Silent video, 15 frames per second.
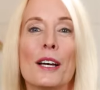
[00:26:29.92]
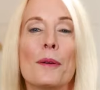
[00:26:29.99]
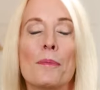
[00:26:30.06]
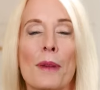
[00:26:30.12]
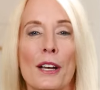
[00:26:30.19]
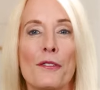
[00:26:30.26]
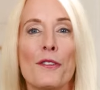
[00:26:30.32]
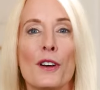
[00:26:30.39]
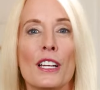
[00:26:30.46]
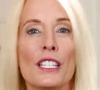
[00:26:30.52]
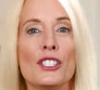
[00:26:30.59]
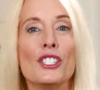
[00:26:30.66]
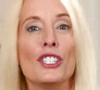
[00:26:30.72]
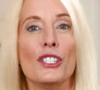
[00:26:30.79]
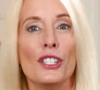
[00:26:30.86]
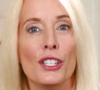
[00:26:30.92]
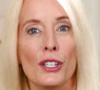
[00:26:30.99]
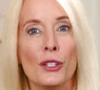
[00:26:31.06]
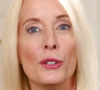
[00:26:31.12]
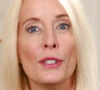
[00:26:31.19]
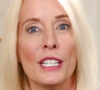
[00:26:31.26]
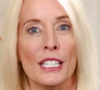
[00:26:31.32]
My friend, do
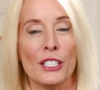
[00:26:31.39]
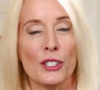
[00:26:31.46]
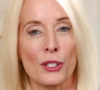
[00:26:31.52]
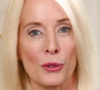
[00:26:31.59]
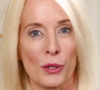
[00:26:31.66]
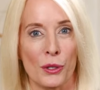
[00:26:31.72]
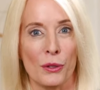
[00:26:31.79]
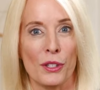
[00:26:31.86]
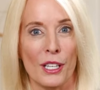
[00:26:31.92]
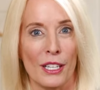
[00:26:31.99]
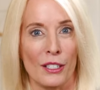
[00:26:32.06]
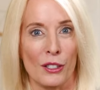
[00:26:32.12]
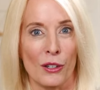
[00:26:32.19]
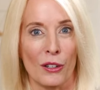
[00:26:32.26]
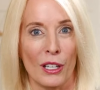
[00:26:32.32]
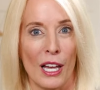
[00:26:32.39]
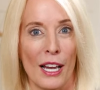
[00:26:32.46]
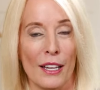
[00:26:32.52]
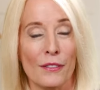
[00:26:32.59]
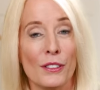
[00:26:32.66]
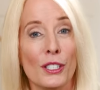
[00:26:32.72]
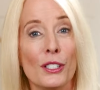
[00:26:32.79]
you need truth in your
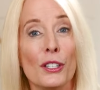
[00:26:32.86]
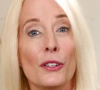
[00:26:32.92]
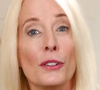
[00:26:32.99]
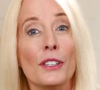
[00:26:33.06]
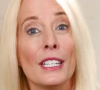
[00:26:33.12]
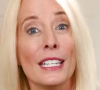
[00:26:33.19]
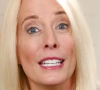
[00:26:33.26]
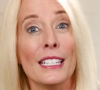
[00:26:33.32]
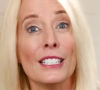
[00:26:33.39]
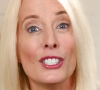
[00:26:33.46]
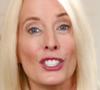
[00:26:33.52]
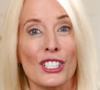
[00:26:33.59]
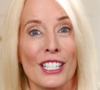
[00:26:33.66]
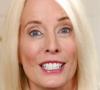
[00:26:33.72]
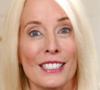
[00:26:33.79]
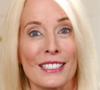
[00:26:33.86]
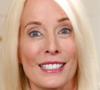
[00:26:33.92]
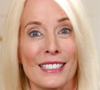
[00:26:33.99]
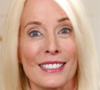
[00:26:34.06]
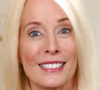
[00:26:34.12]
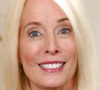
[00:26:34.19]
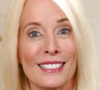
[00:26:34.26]
life? Do you need
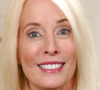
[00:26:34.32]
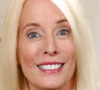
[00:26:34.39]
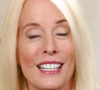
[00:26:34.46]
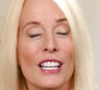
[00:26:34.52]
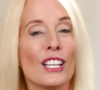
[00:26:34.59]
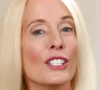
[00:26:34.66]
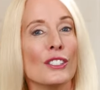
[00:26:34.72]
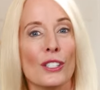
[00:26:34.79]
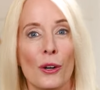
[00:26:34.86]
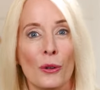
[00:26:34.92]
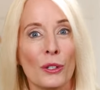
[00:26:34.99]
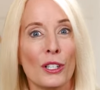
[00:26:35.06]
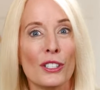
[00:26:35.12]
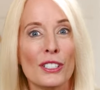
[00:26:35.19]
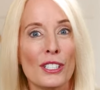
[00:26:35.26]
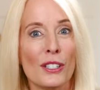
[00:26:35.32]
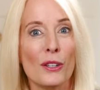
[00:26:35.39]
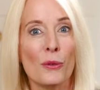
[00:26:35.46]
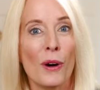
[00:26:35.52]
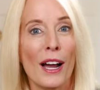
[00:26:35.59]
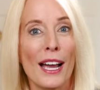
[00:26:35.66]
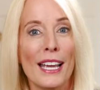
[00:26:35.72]
Jesus? Don't look to the
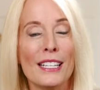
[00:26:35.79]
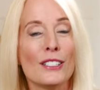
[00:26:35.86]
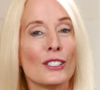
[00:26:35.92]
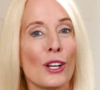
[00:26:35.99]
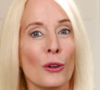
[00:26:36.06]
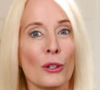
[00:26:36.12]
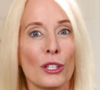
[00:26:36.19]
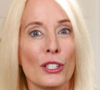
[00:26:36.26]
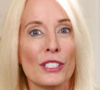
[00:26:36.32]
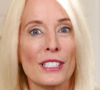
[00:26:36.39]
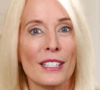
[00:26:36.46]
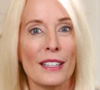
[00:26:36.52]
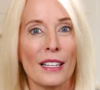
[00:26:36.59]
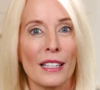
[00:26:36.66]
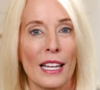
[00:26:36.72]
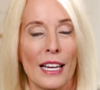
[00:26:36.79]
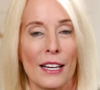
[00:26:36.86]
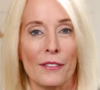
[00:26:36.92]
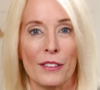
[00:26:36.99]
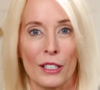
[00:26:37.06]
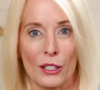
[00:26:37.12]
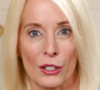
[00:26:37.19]
right, don't look to the
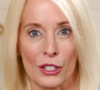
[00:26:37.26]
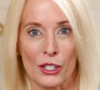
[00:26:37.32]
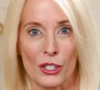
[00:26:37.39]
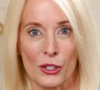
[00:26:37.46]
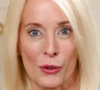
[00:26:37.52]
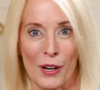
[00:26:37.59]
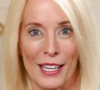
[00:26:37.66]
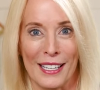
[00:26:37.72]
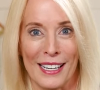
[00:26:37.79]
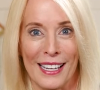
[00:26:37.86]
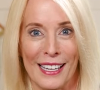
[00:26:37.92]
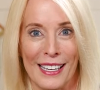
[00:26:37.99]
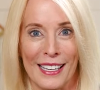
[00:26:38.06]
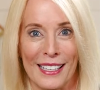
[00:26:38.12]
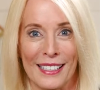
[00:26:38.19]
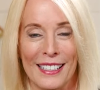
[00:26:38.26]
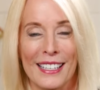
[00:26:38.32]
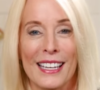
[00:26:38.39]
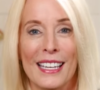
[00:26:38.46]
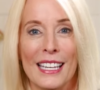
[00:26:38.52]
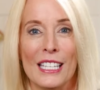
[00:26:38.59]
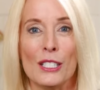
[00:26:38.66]
left, look straight ahead.
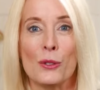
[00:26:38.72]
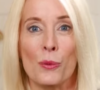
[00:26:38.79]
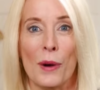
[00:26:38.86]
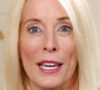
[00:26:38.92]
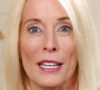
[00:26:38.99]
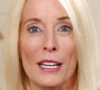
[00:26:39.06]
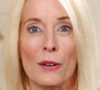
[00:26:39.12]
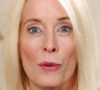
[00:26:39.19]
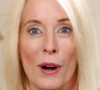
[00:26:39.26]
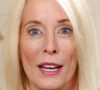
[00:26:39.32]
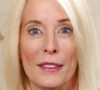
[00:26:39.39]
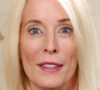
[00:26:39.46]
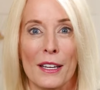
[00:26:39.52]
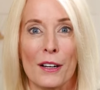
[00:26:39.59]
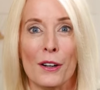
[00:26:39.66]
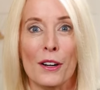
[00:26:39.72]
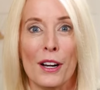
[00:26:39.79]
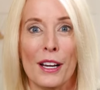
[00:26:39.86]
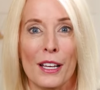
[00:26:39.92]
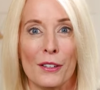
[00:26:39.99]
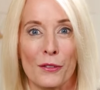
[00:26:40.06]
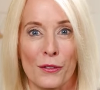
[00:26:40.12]
He's waiting right there
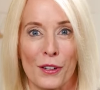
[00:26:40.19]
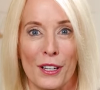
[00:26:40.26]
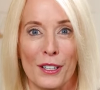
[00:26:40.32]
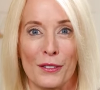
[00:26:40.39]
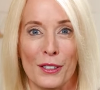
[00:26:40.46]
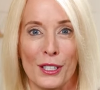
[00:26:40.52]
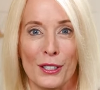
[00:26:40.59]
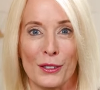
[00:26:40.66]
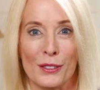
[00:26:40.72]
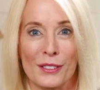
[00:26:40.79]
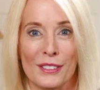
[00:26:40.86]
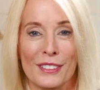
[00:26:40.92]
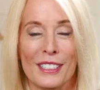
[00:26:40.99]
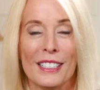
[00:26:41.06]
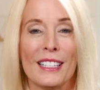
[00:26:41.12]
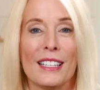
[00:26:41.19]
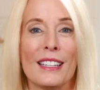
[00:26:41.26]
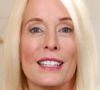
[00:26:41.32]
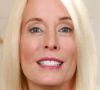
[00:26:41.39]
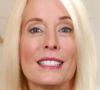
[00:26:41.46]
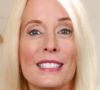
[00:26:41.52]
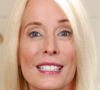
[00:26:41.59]
in front of you.
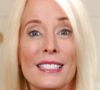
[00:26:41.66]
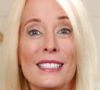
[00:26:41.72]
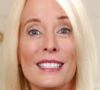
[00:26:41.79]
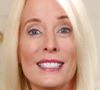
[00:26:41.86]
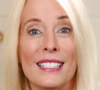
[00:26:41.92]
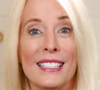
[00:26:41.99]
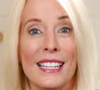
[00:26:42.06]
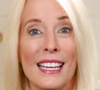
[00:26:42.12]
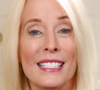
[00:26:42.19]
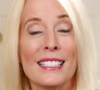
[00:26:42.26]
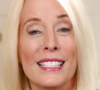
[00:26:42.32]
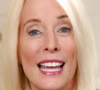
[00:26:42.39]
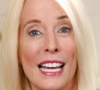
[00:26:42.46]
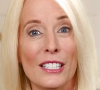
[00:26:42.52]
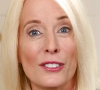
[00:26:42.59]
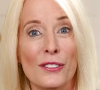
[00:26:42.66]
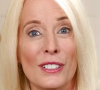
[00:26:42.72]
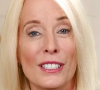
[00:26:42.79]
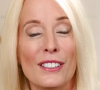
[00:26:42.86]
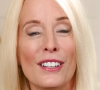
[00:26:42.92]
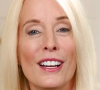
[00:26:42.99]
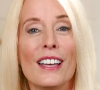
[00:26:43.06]
This is today's
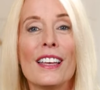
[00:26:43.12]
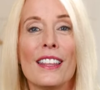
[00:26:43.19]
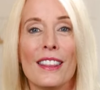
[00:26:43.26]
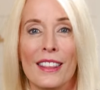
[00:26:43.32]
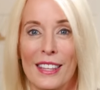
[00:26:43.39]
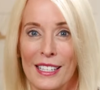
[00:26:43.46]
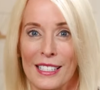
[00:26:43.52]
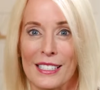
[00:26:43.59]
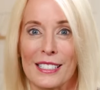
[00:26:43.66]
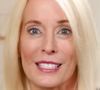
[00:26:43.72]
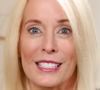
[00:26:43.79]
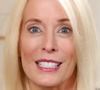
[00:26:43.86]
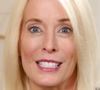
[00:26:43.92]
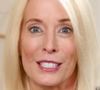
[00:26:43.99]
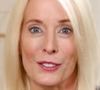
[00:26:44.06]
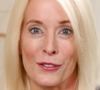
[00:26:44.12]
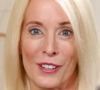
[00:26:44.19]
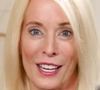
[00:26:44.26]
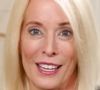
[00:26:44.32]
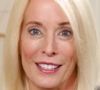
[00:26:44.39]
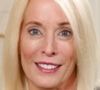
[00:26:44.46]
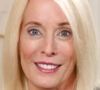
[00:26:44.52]
Nashville. This is
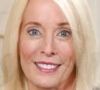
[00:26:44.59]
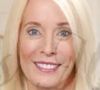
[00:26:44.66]
faith.